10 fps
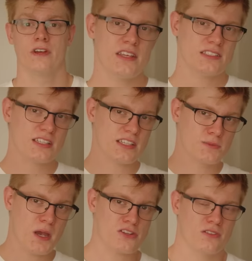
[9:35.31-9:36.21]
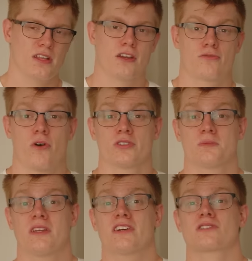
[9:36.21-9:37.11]
This is especially gross
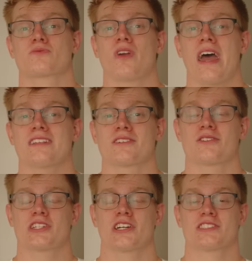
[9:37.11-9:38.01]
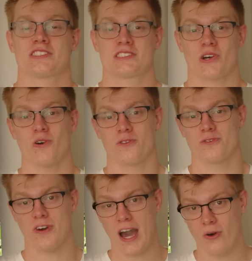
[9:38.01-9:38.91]
because rats are just so
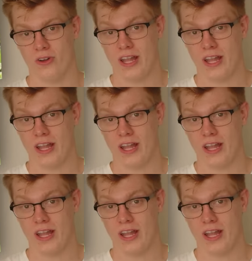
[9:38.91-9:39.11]
foul.